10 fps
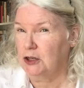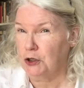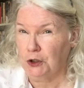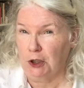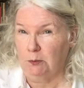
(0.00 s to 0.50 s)

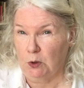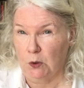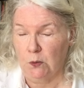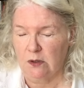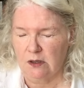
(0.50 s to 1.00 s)
term
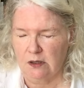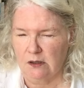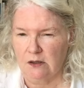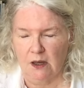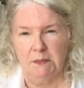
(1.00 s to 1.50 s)
loans still,
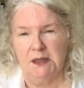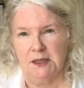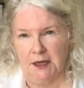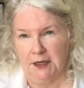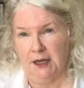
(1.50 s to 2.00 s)
so that means
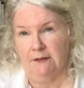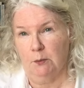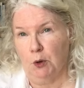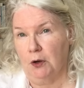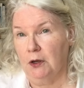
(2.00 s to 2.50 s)
I can have a
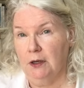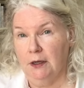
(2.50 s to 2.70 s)
book